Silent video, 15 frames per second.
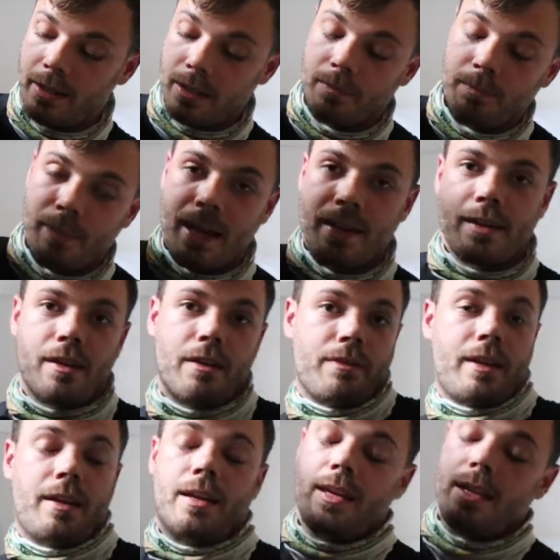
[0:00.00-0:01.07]
You can bend
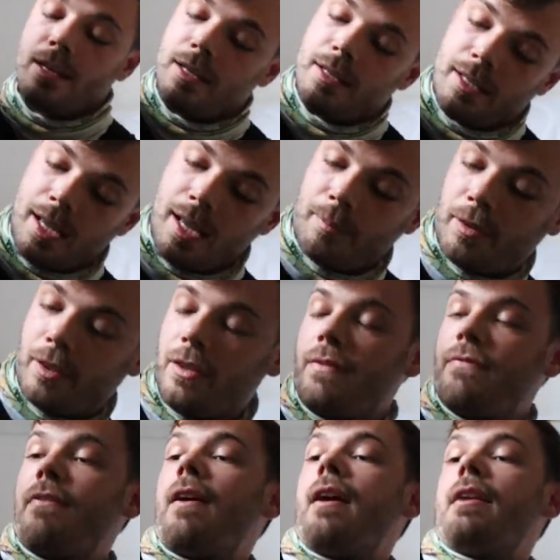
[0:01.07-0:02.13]
over absolutely
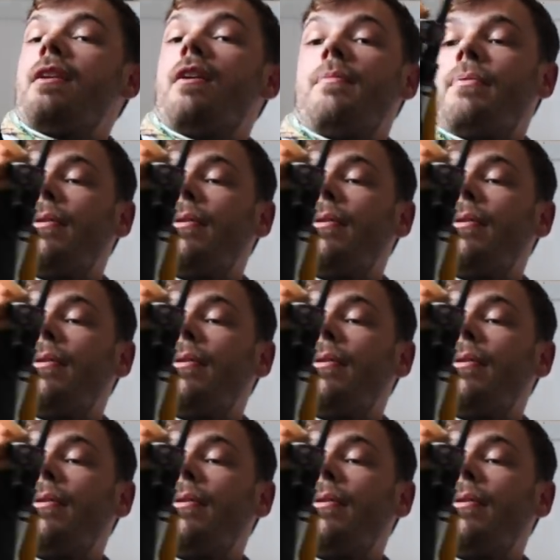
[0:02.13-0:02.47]
fine, no